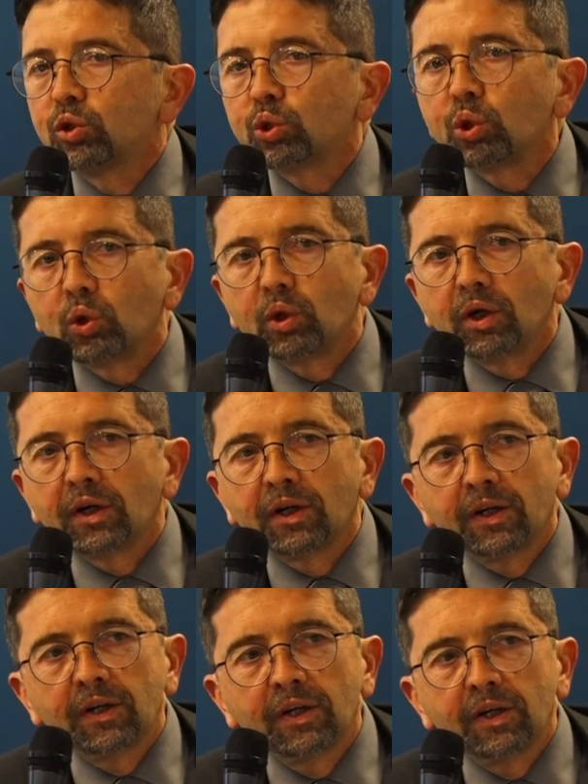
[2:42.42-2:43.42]
So,
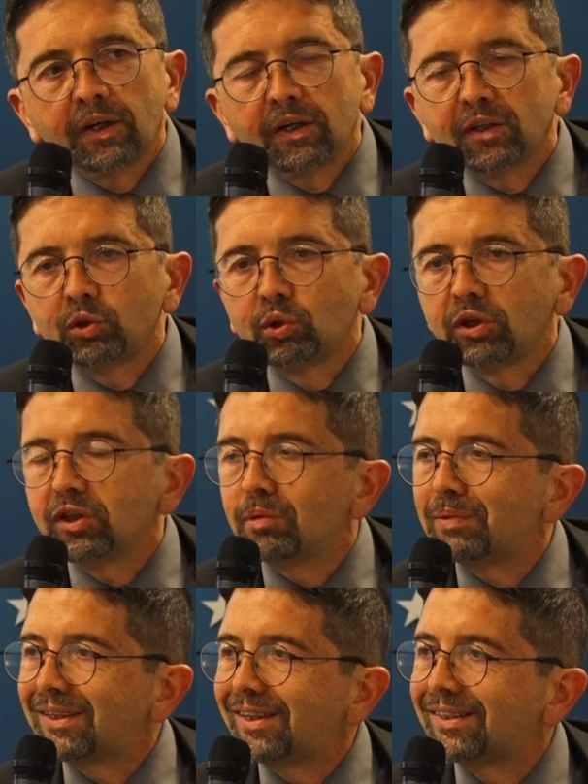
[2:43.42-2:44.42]
uh, during the
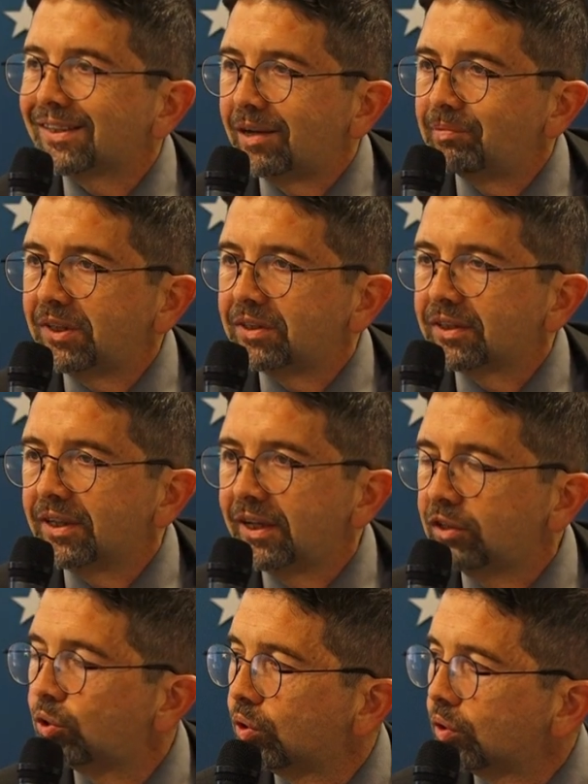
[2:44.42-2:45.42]
Madrid summit,
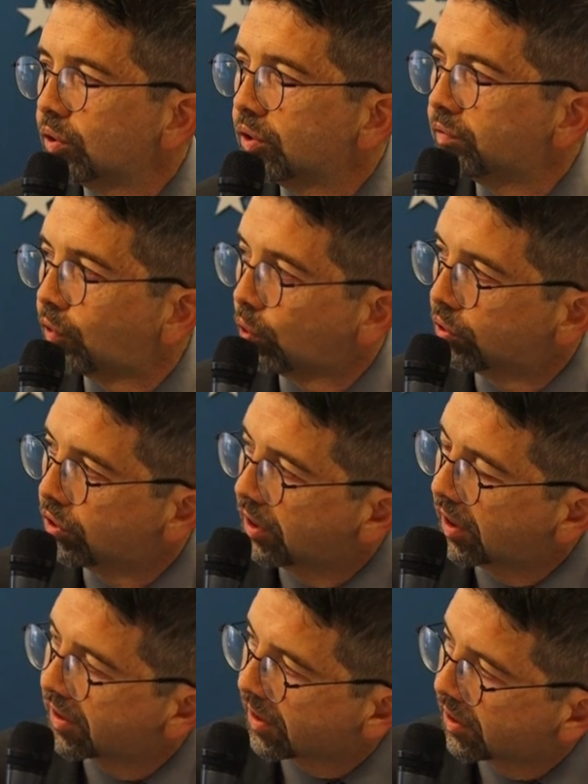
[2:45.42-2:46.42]
NATO brought
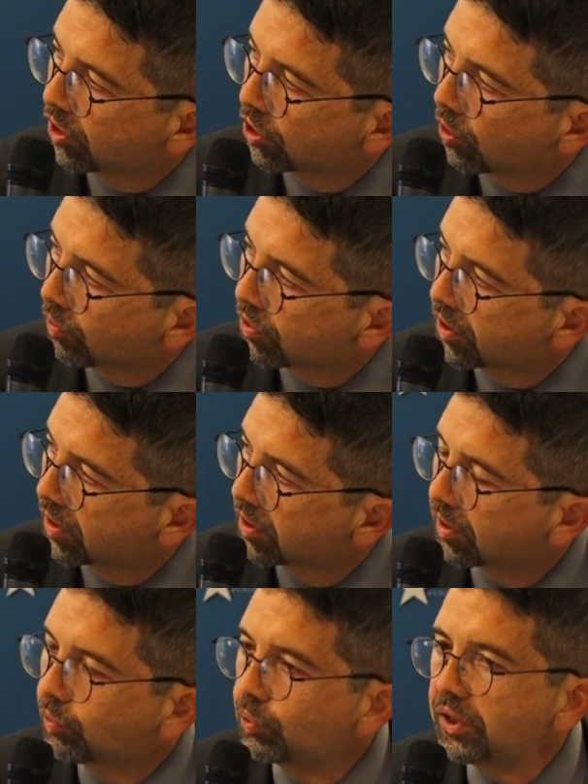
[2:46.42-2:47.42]
in the strategic
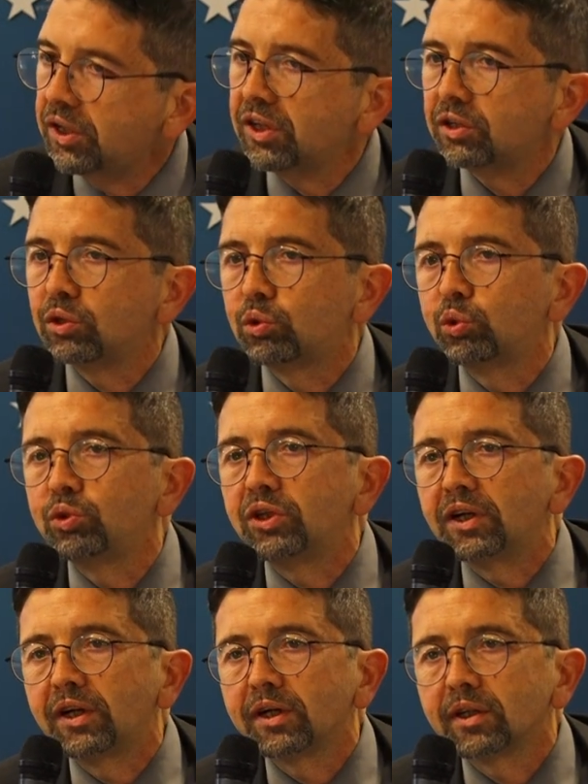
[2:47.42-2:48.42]
concept, we need to
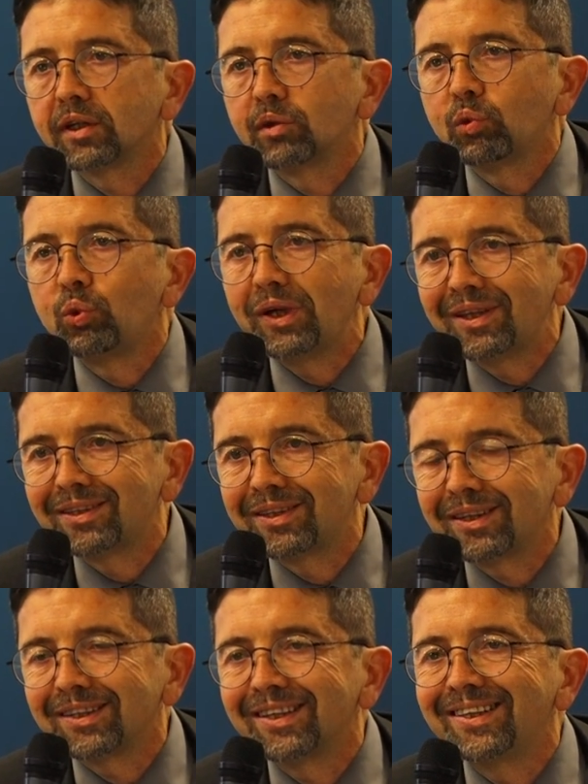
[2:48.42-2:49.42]
deal with
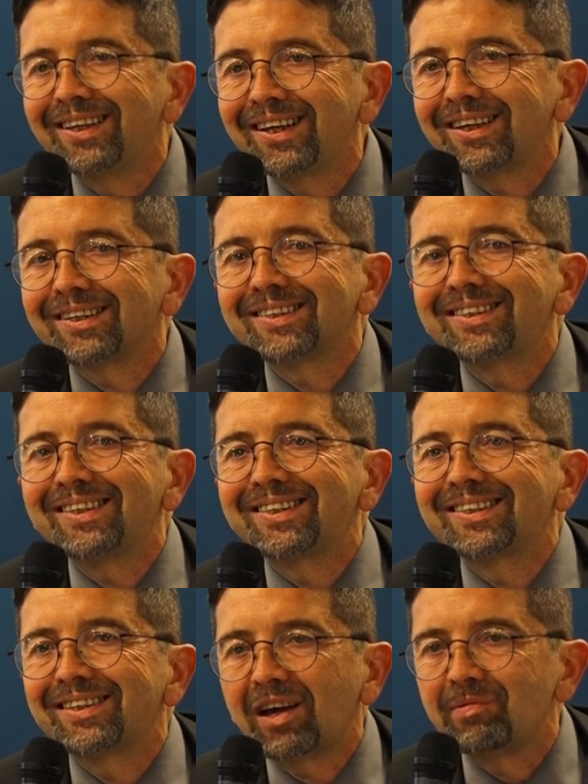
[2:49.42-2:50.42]
the
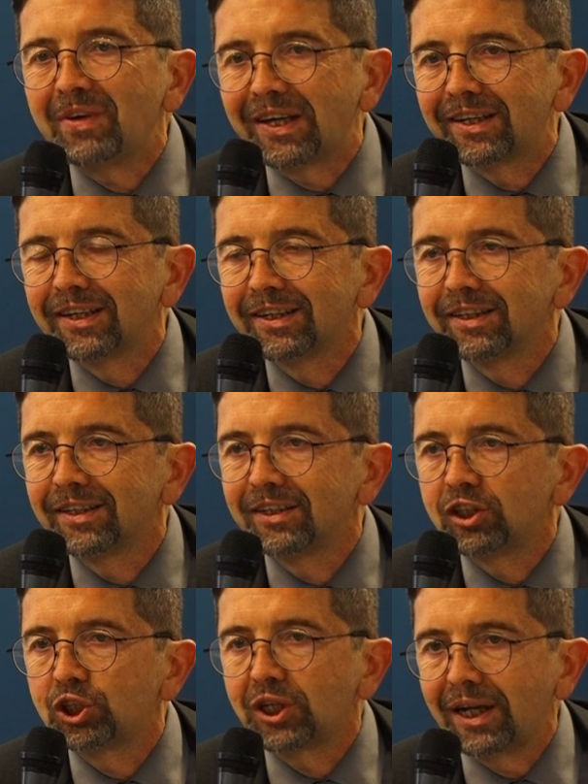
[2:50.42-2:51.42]
systemic
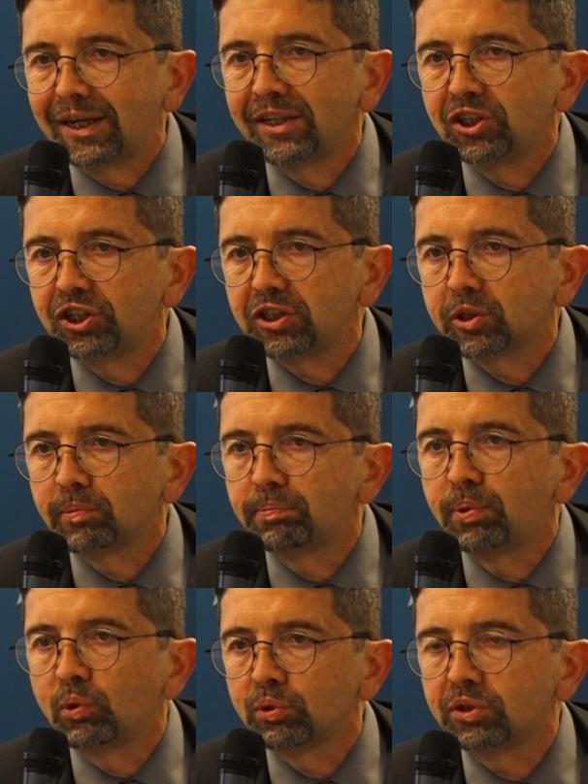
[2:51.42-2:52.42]
challenges
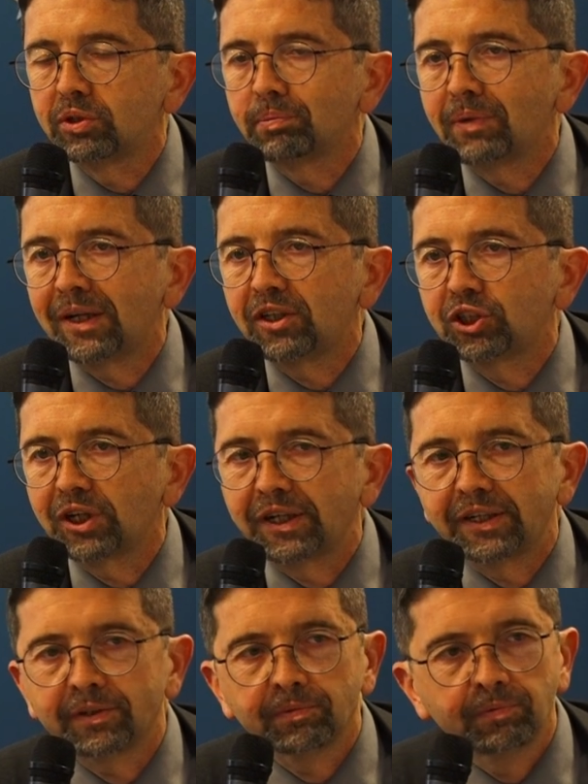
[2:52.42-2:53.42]
posed by
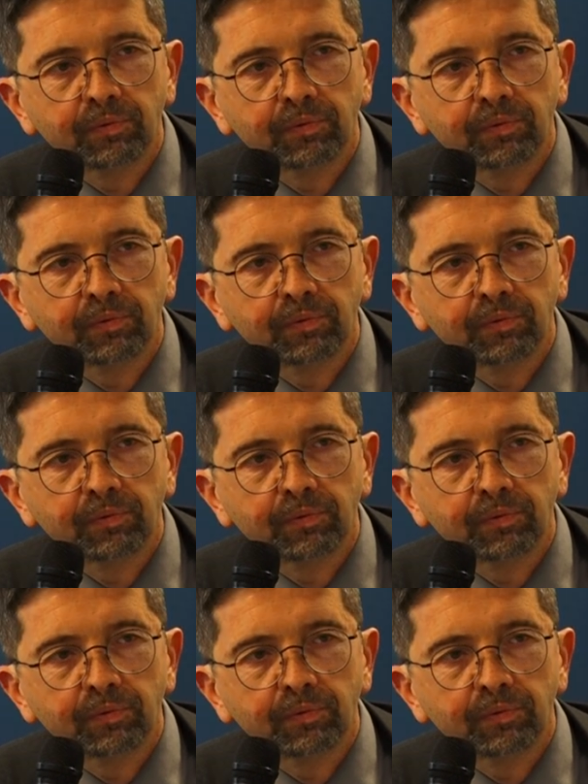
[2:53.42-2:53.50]
China.